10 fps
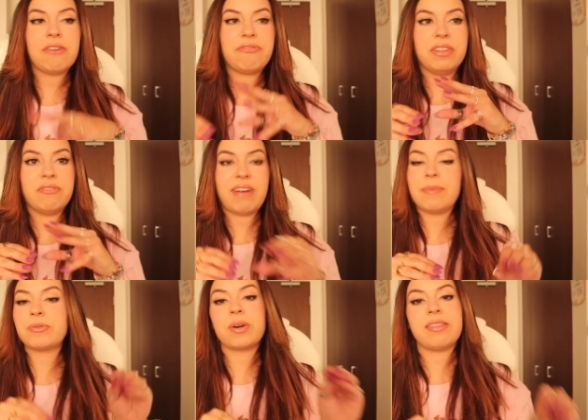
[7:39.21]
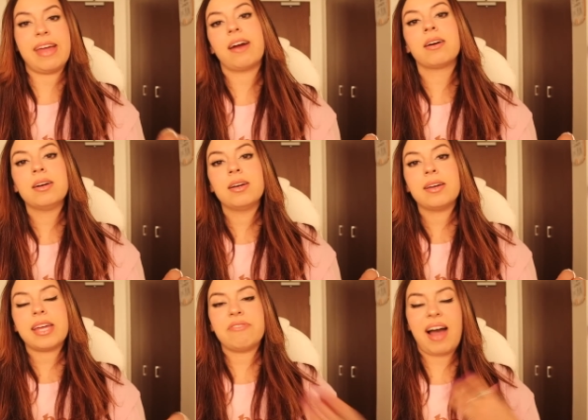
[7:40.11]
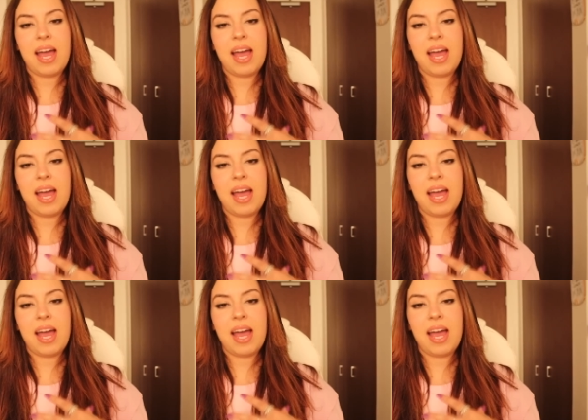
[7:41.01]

if the vibes were there, if